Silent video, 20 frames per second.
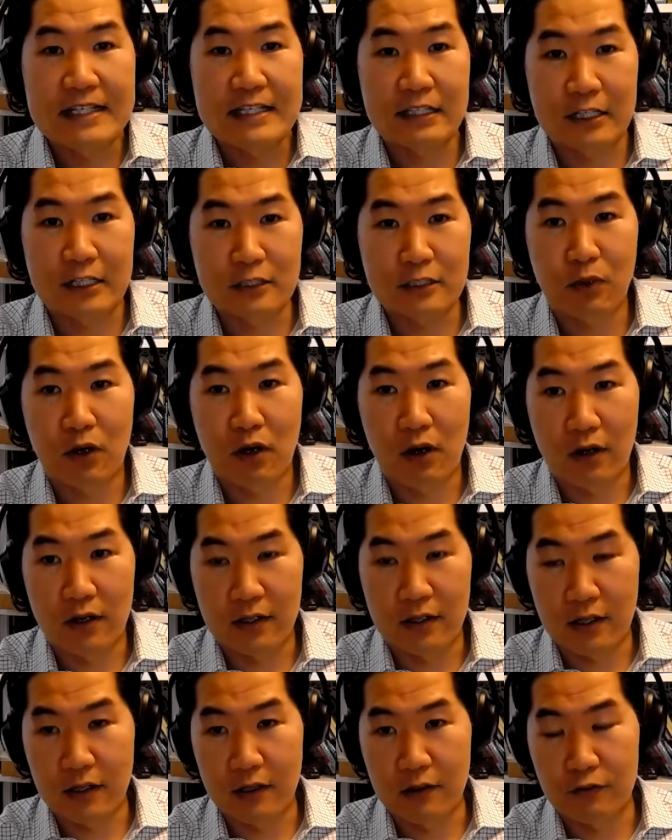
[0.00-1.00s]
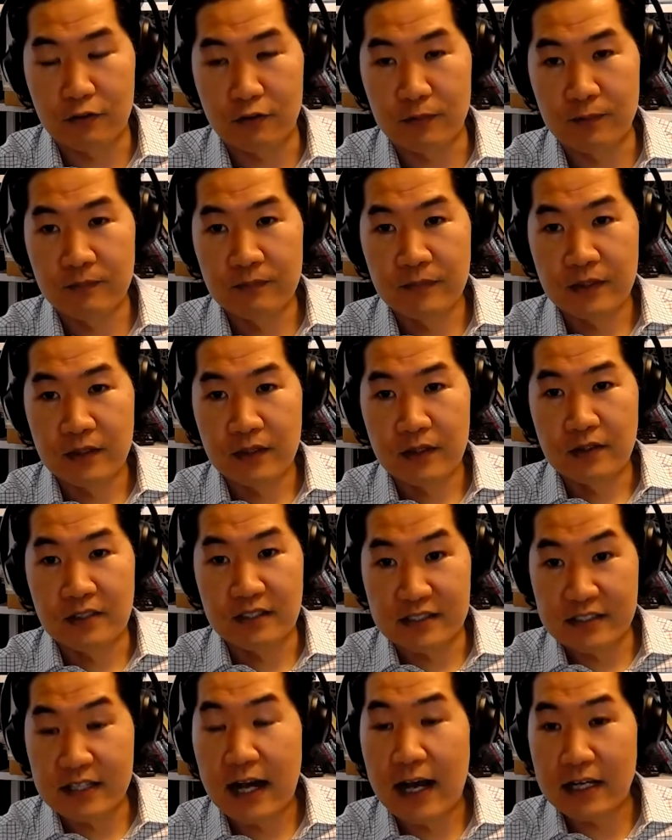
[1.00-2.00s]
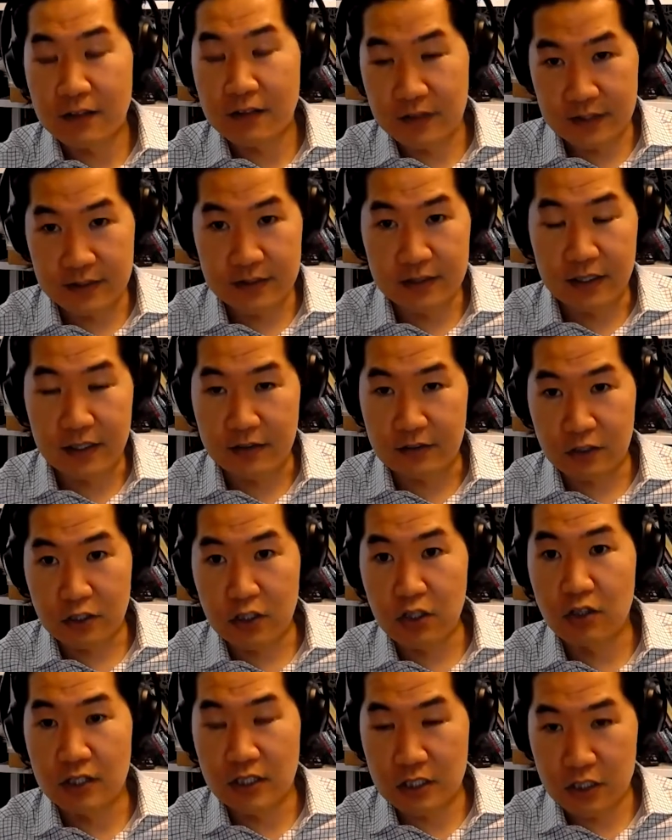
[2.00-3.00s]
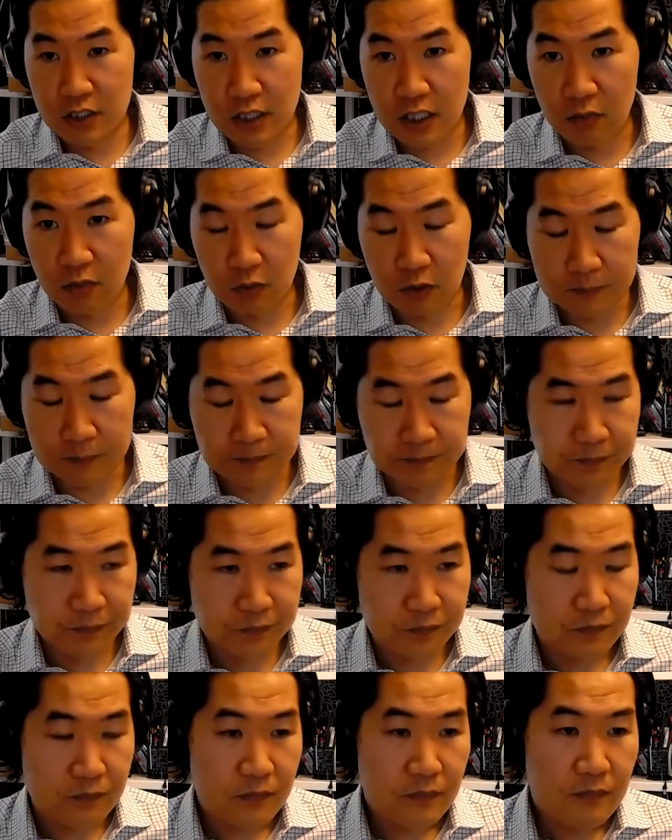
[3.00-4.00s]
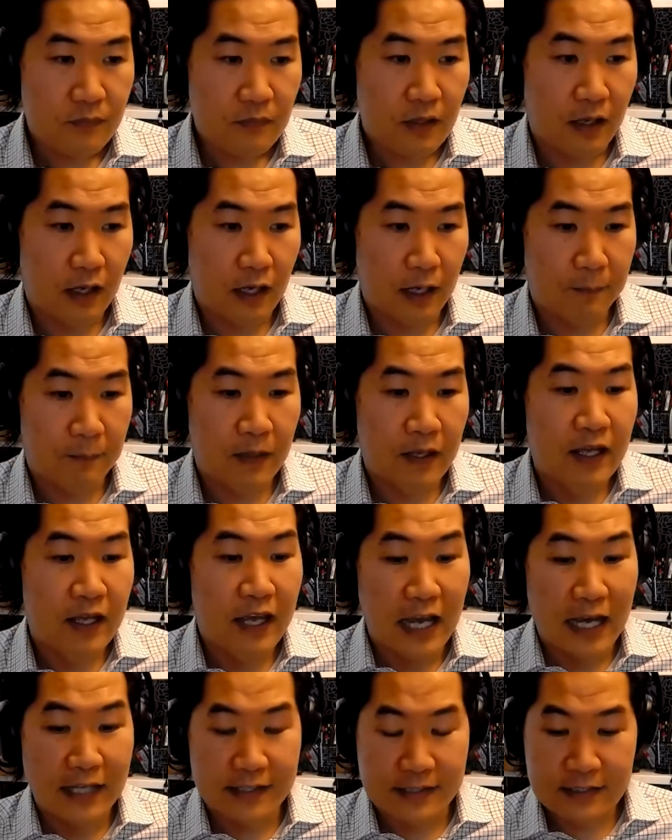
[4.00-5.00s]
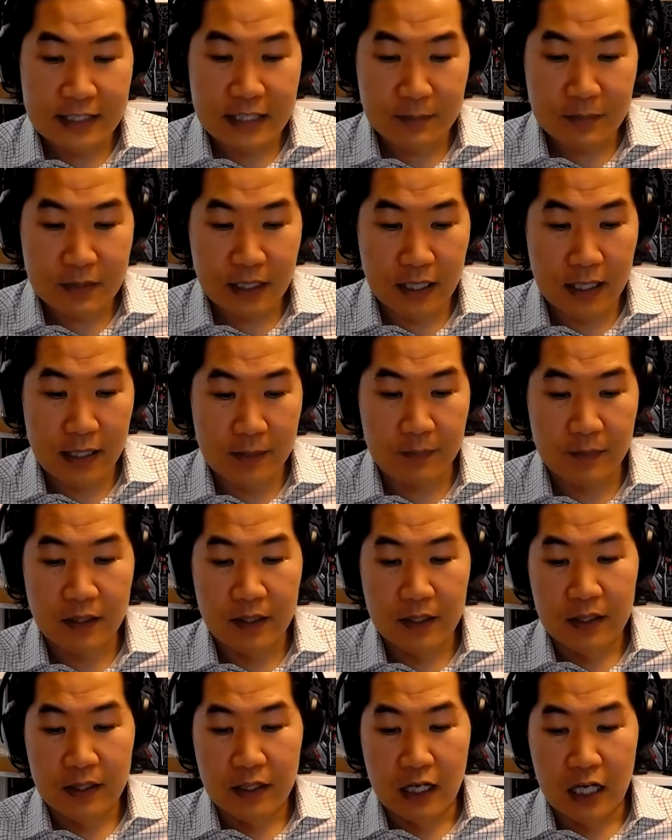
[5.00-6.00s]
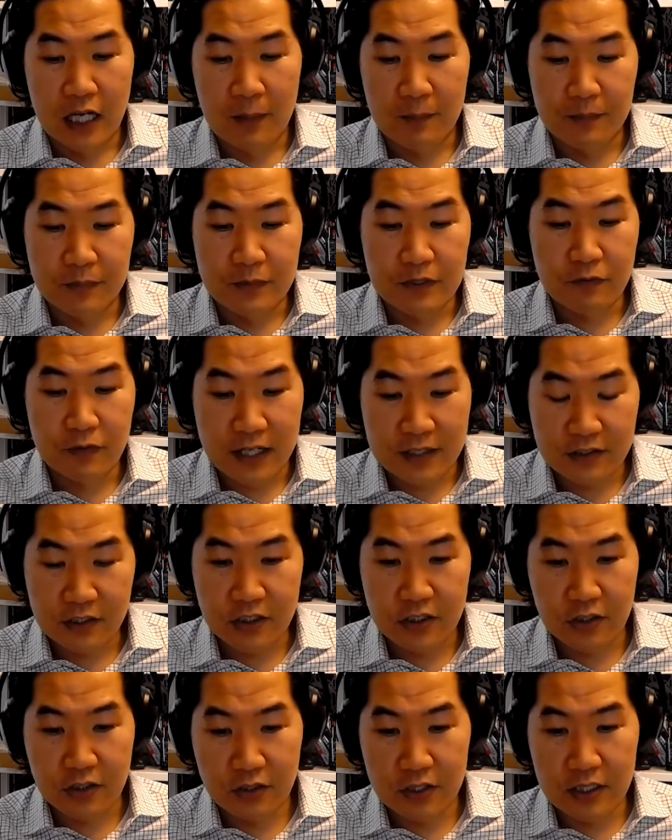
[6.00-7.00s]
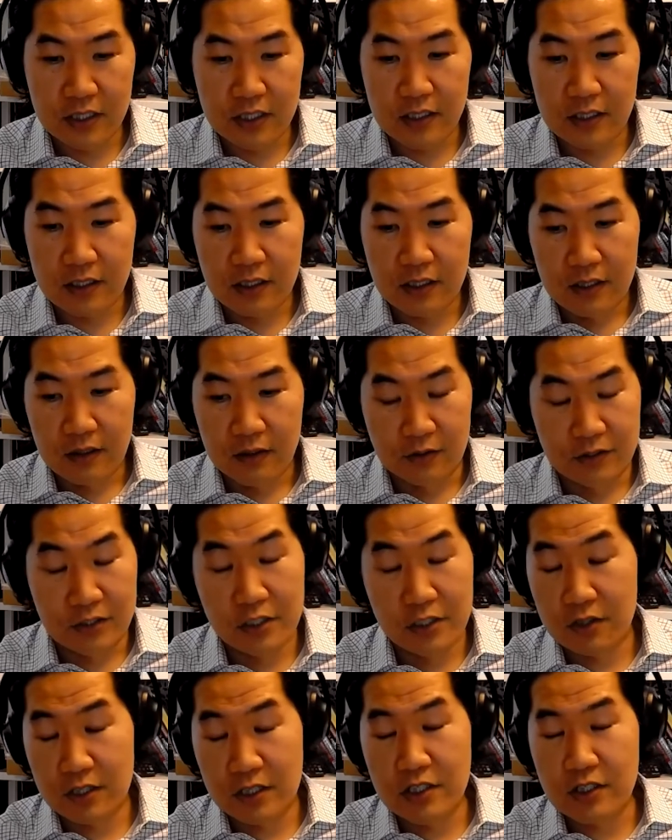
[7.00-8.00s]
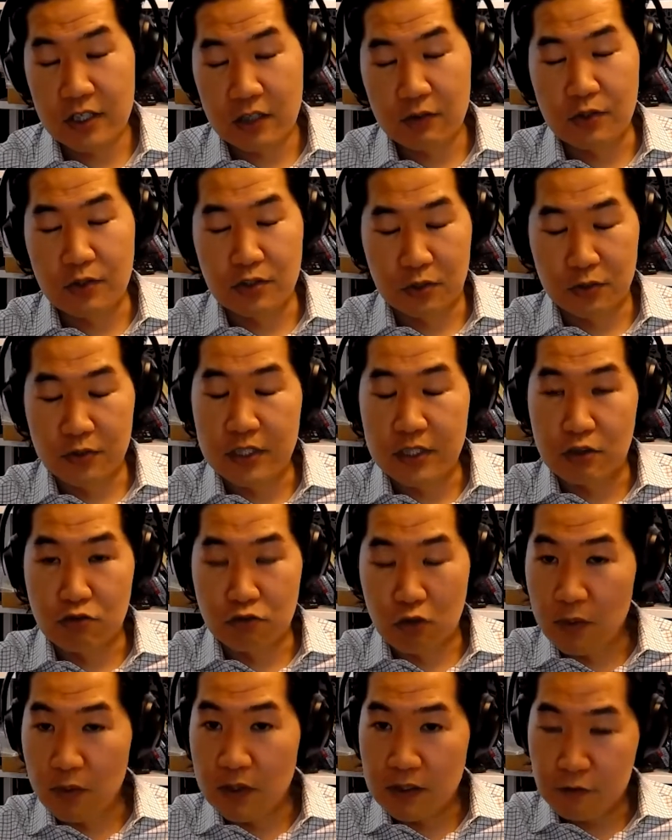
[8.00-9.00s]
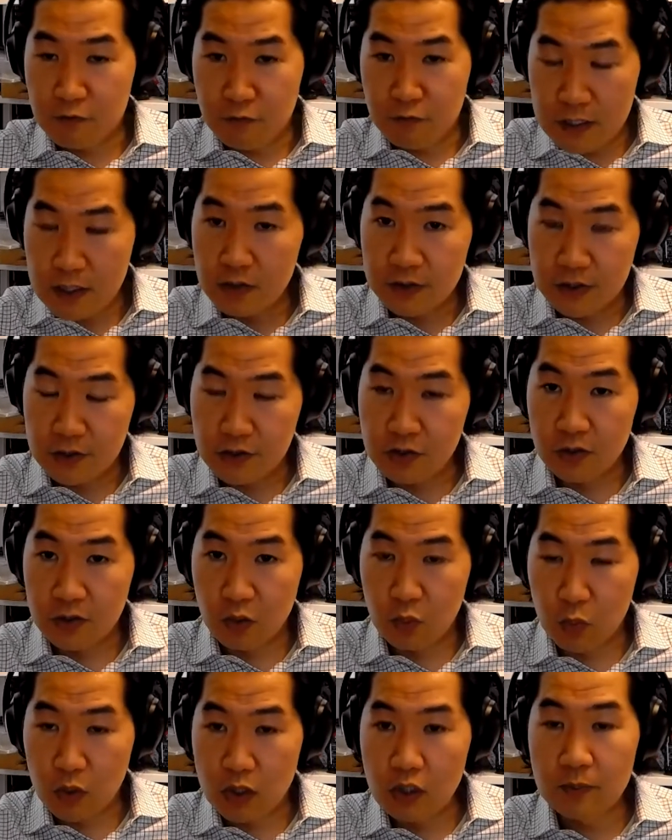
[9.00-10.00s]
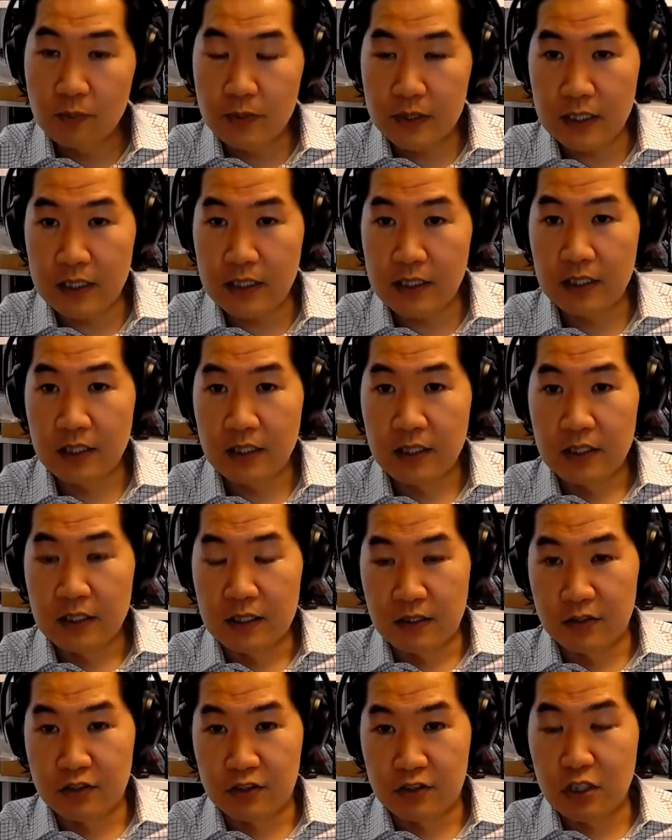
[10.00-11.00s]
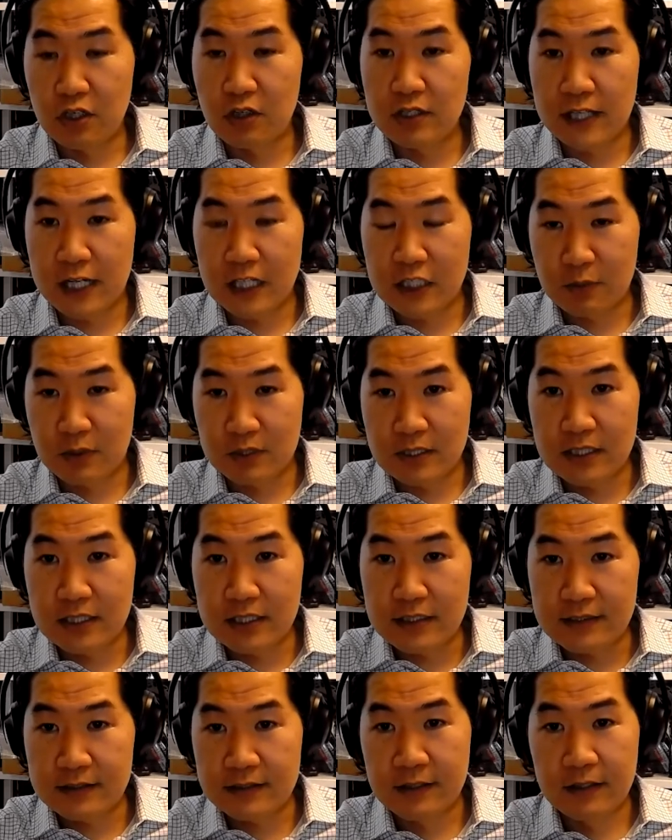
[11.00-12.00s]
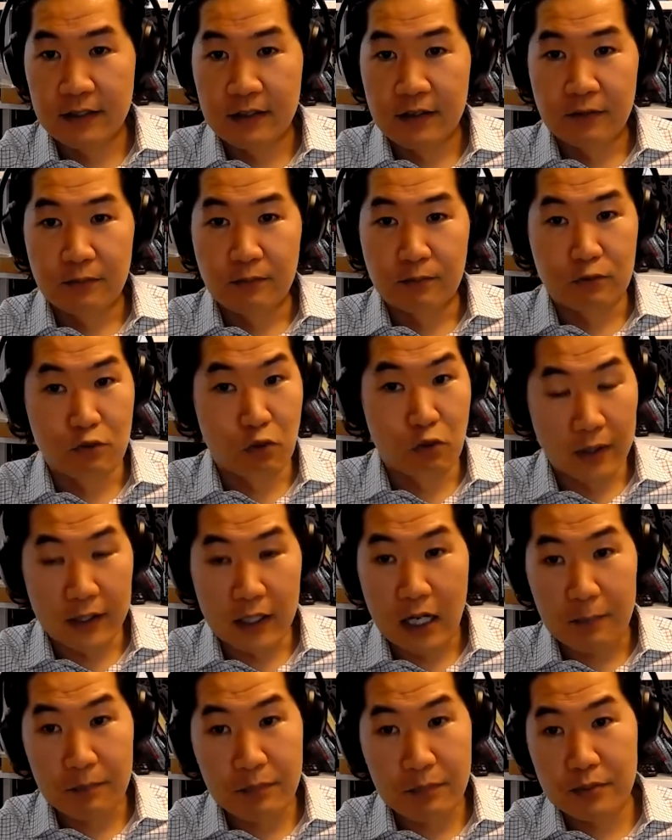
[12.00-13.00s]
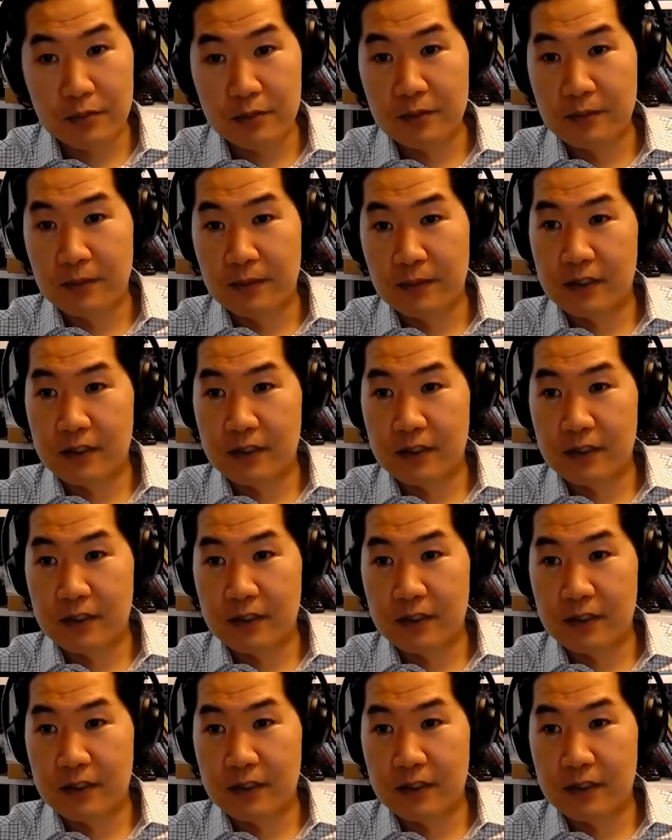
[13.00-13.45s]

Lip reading: idea as part of design of these things, security in general. At the same time, device security or security in general is certainly a growing field, and so there will be, security expertise coming up